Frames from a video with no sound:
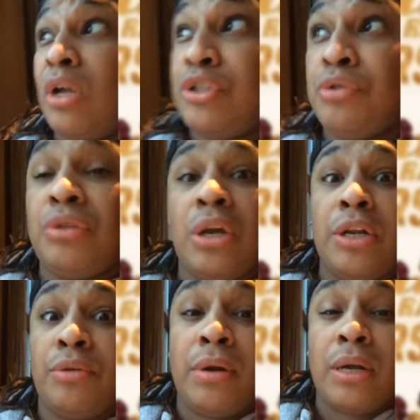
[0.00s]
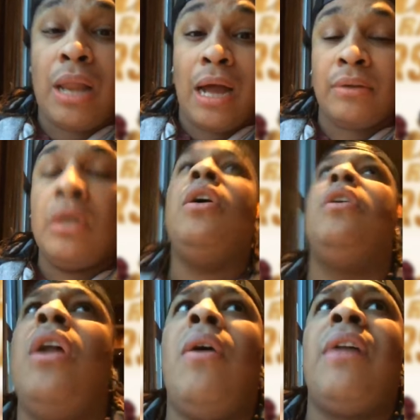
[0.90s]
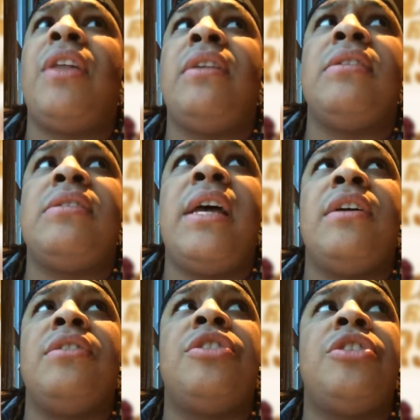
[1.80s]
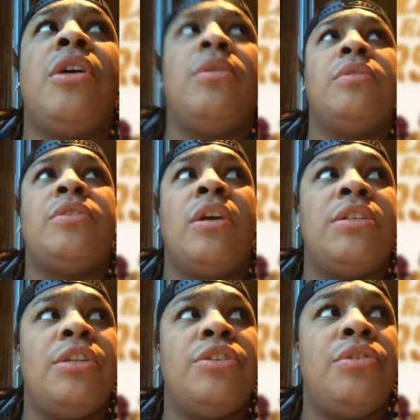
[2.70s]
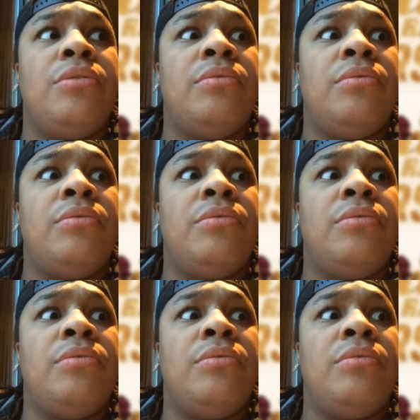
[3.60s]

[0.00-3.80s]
2.30, 3 o'clock. No, I think the second show starts at 2.